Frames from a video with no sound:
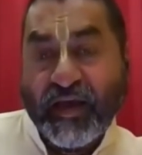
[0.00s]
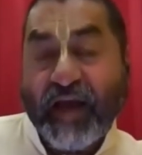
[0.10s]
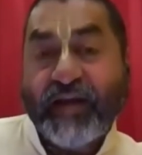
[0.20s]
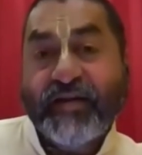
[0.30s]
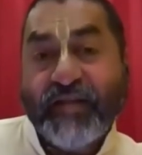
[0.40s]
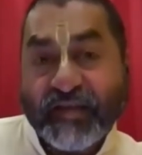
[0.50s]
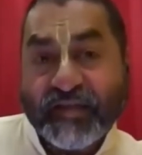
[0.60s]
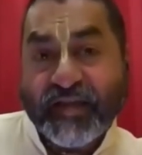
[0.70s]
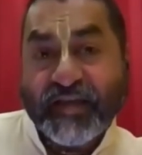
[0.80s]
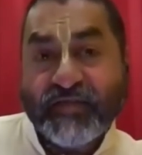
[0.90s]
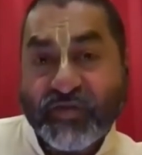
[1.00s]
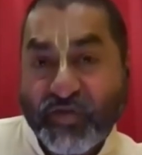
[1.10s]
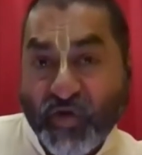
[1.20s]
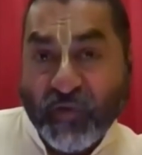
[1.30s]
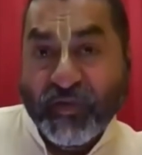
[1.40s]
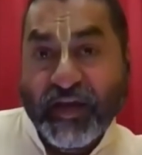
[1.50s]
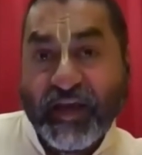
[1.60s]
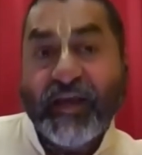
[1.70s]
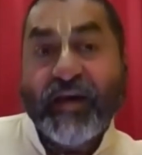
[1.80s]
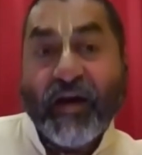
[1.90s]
and he does things which normally